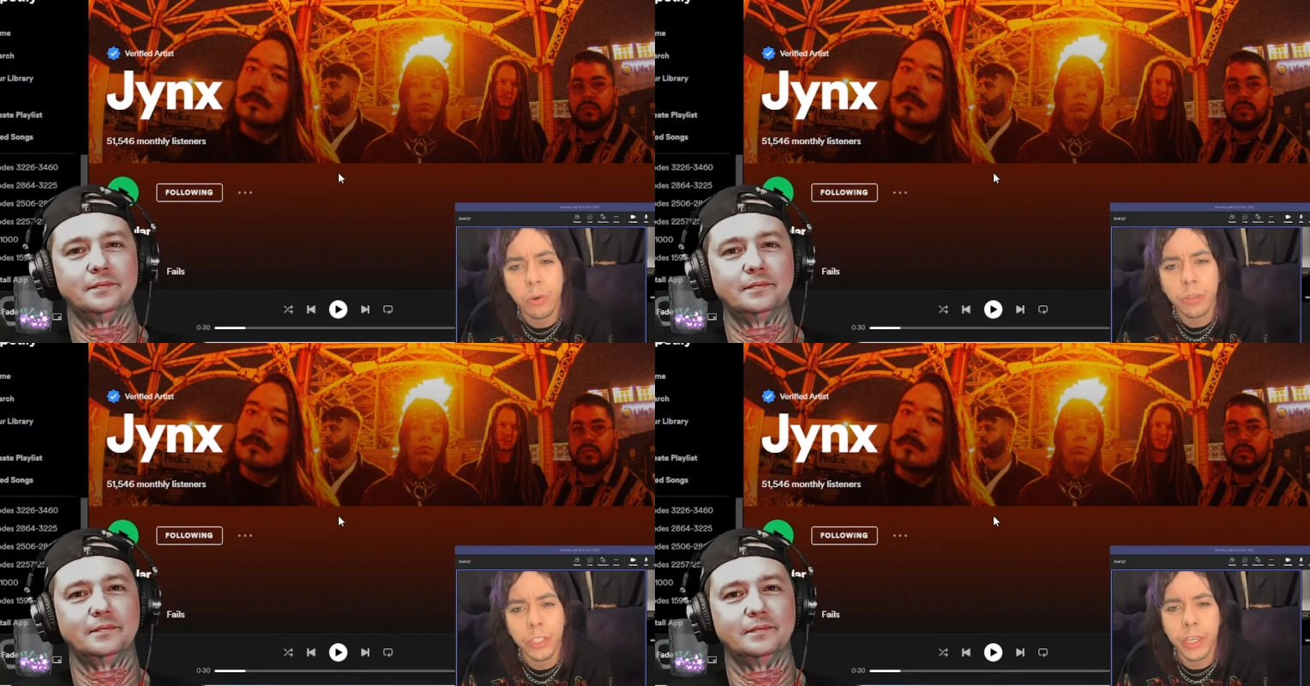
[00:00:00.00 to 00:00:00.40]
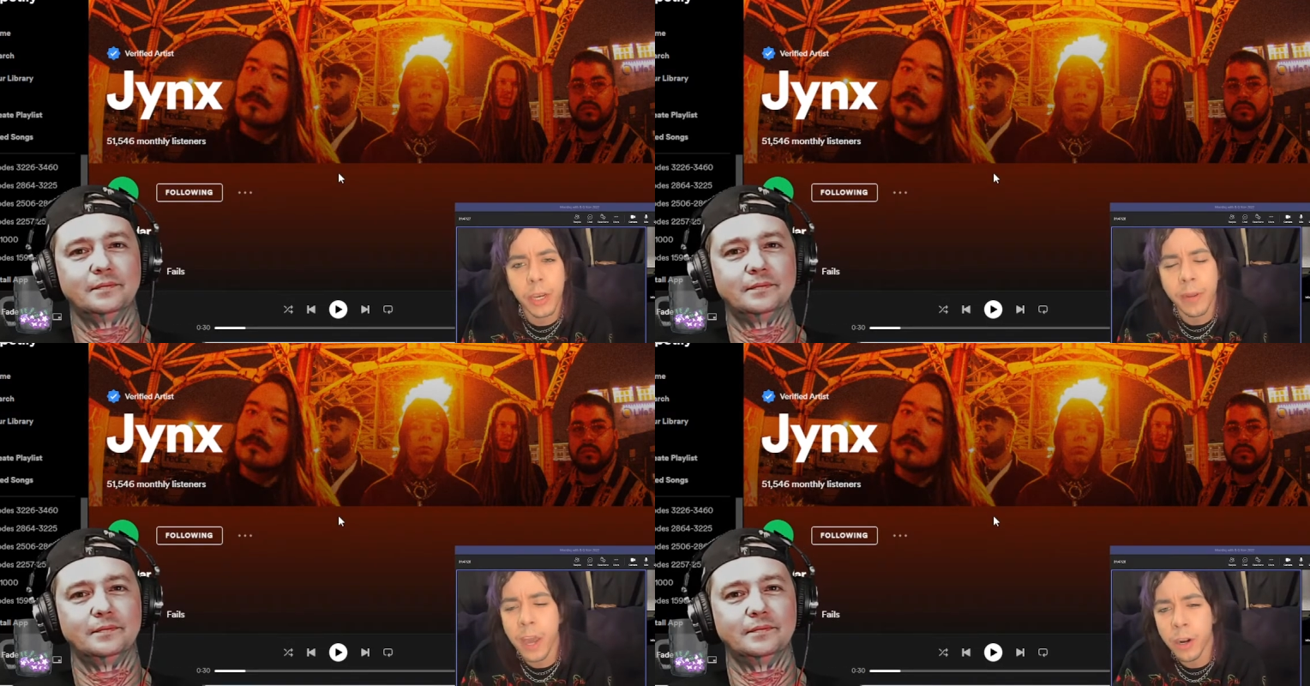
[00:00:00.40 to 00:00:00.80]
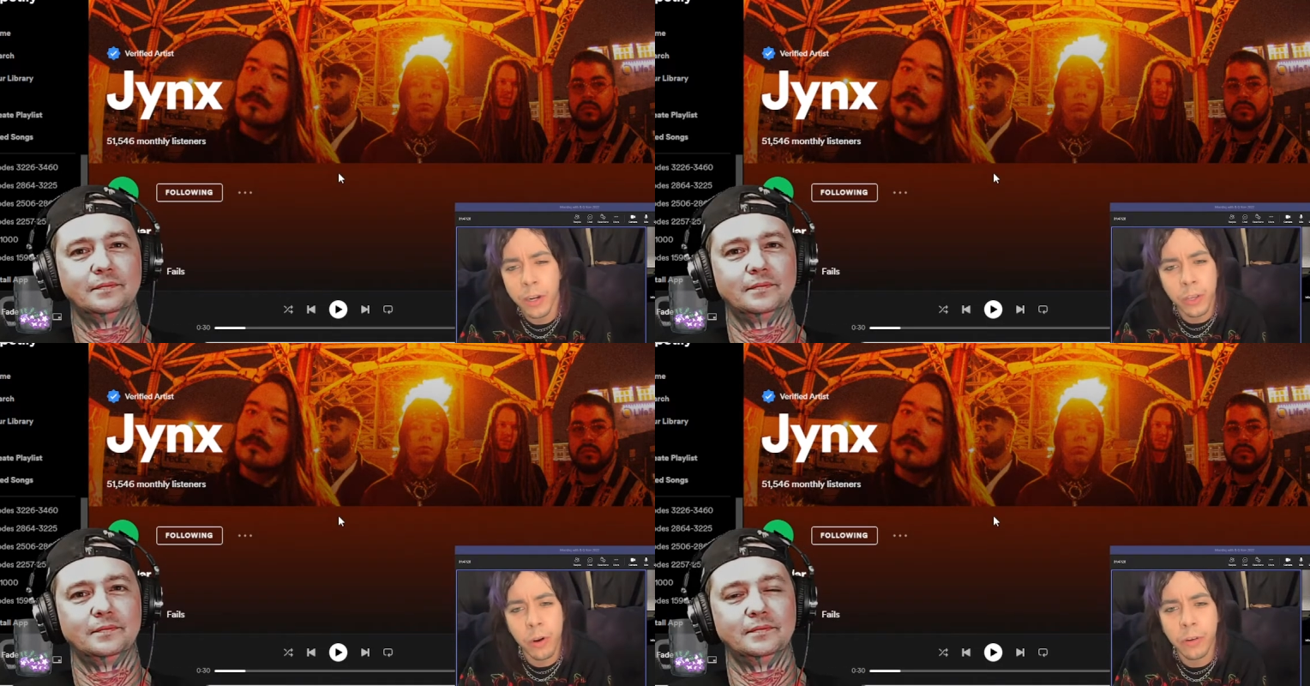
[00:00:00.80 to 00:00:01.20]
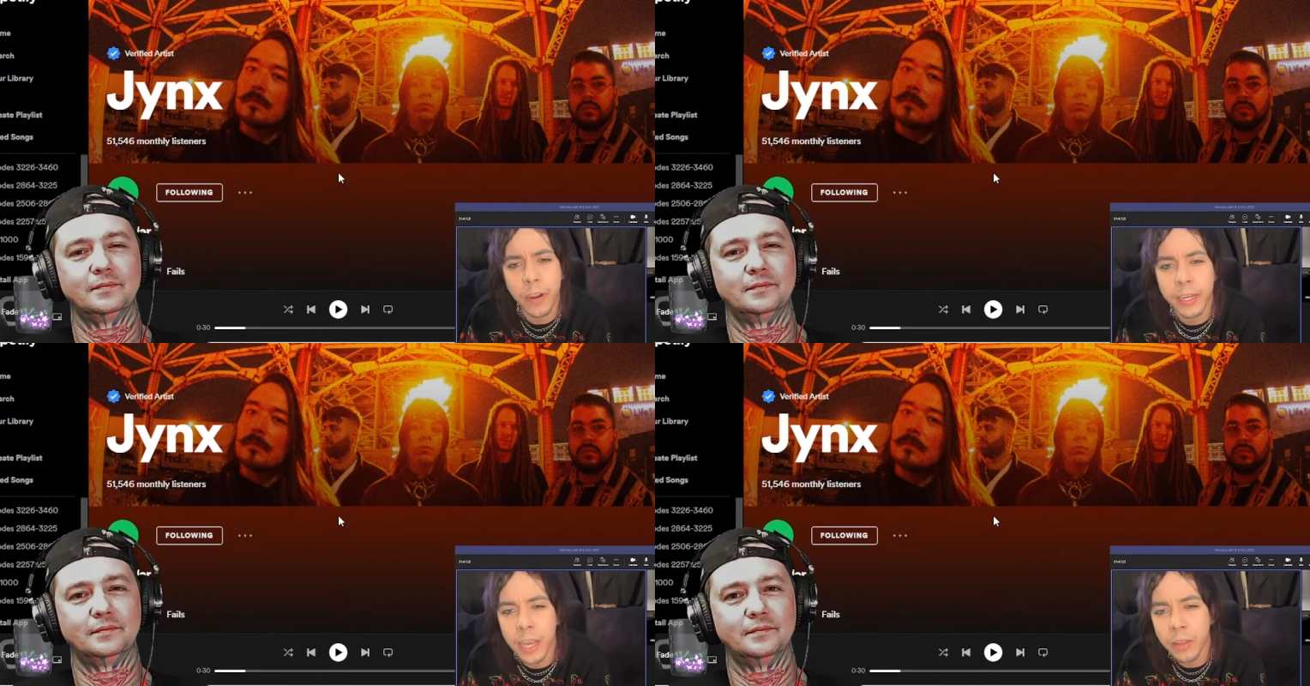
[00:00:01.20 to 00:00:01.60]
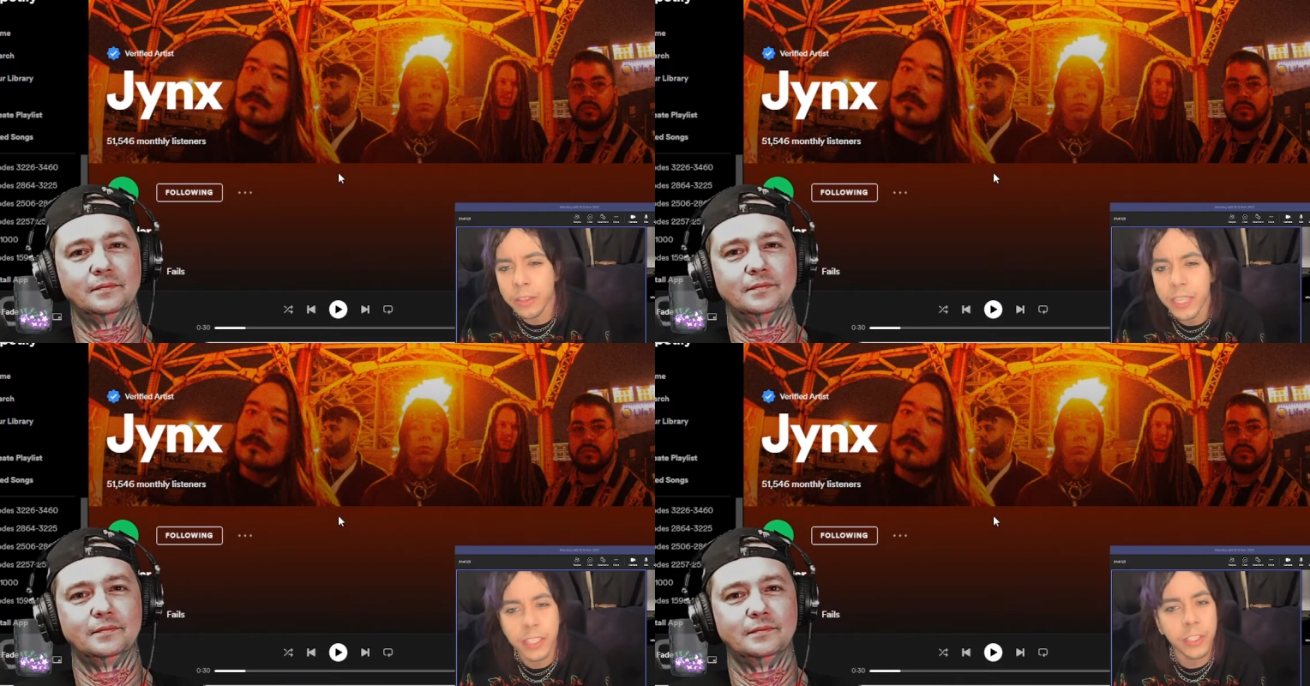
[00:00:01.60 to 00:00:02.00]
Speaker 1: cool shit coming out of New York right now.
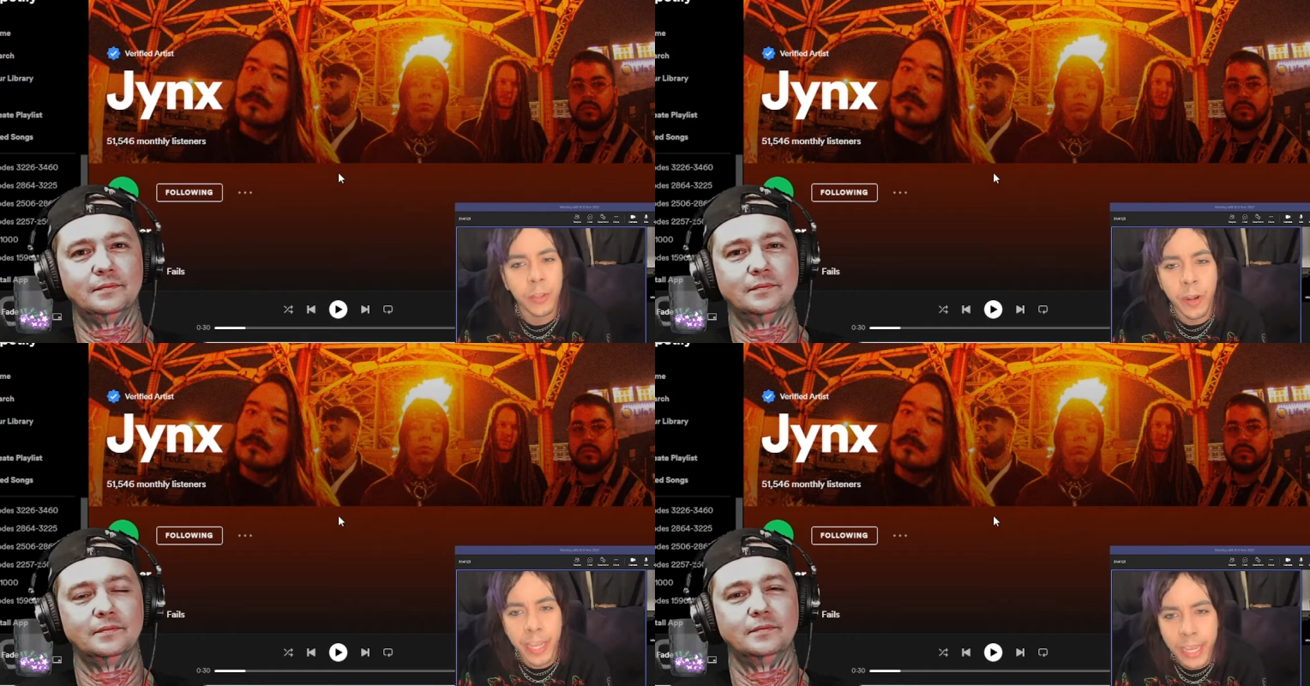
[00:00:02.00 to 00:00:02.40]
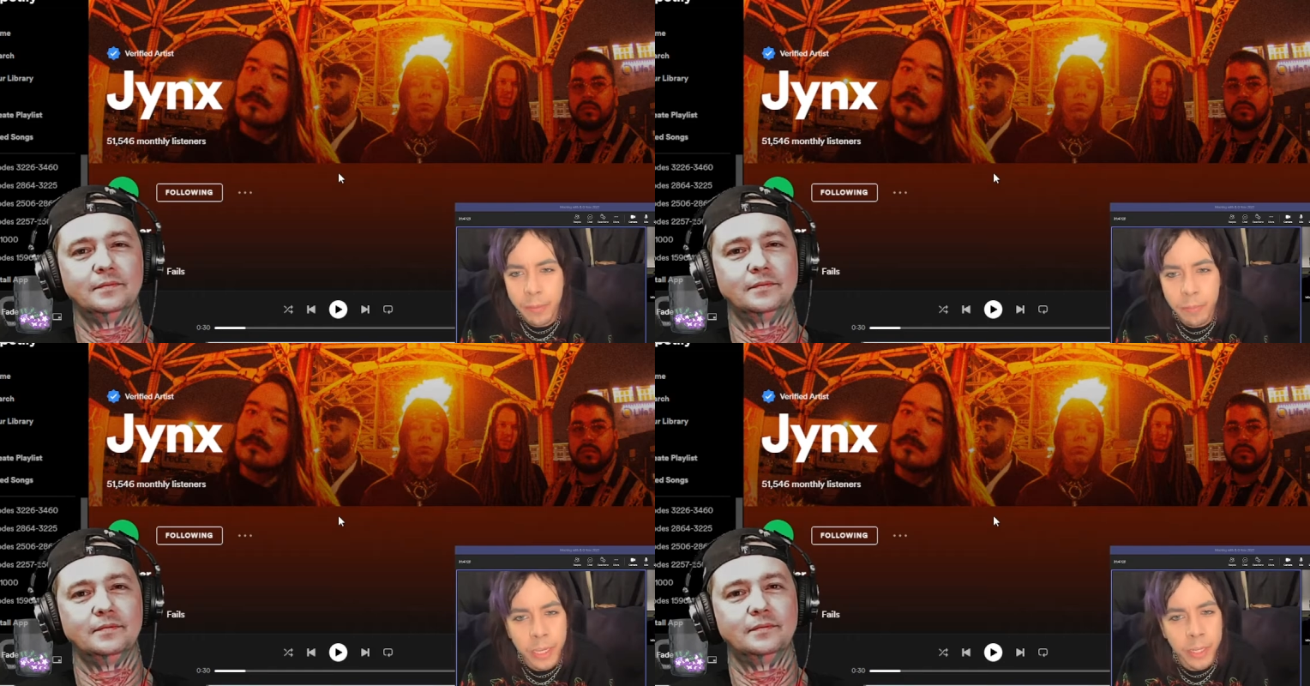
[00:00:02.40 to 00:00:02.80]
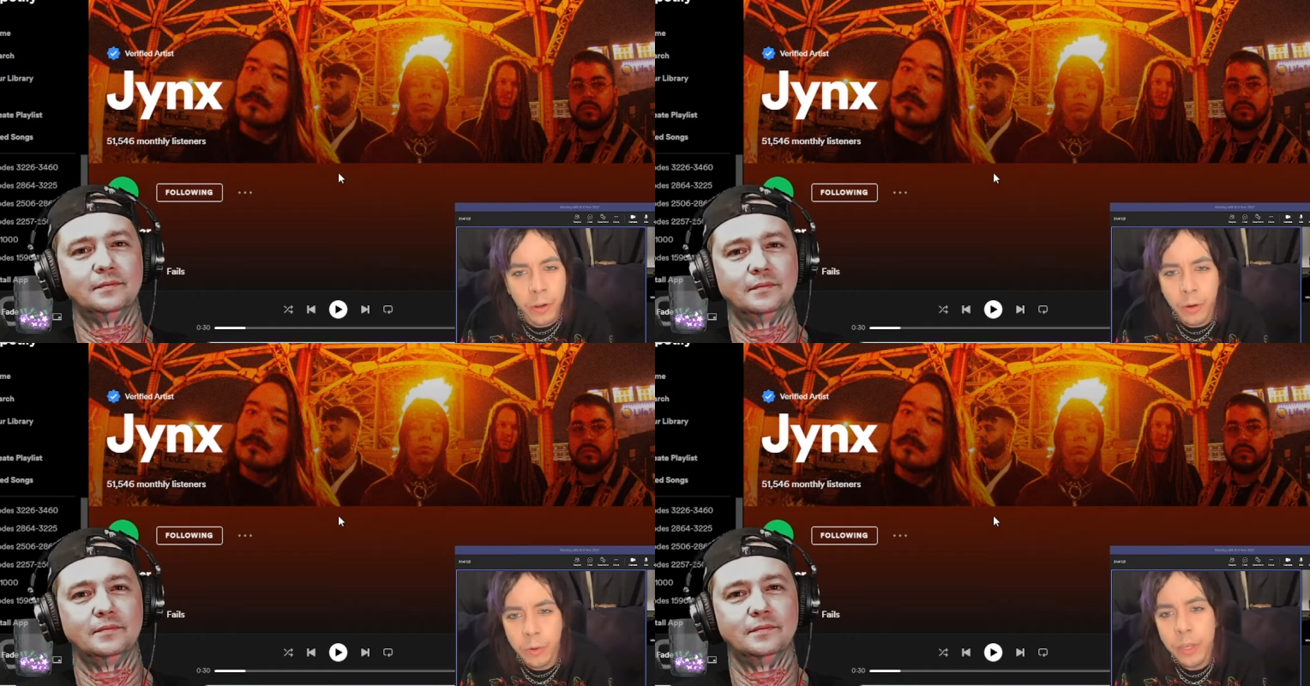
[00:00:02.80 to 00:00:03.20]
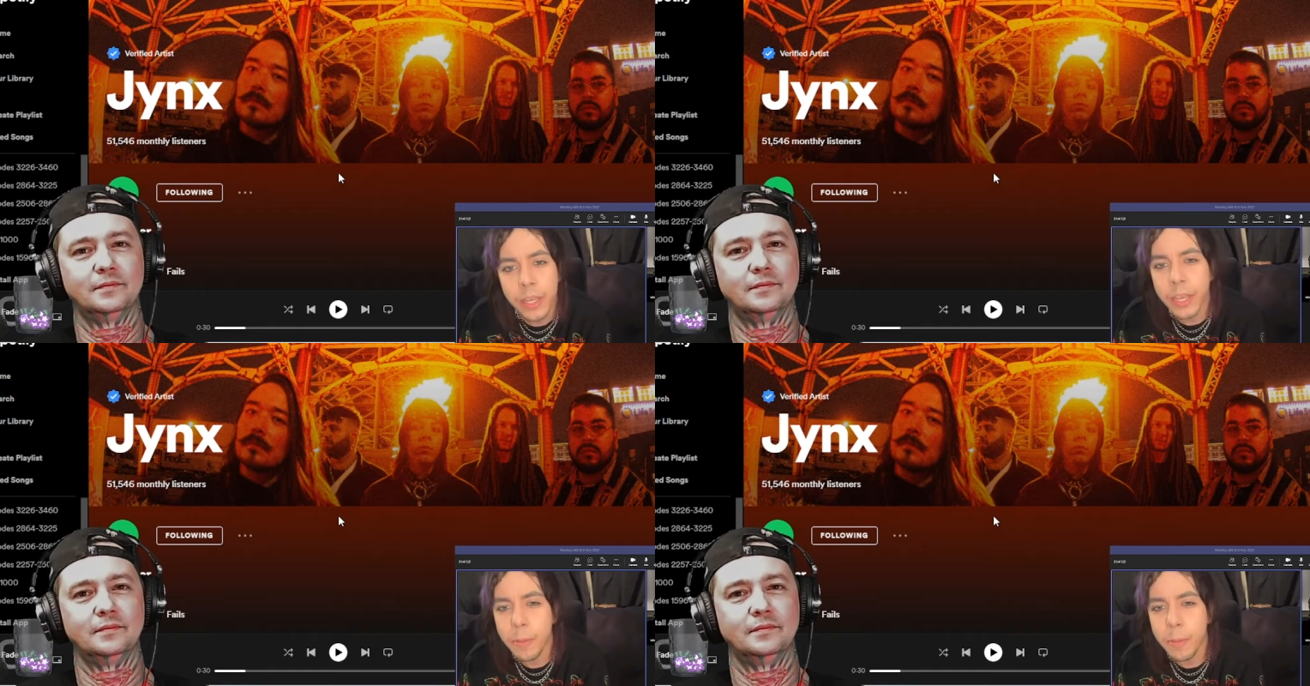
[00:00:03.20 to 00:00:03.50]
There's like Stunna Gambino,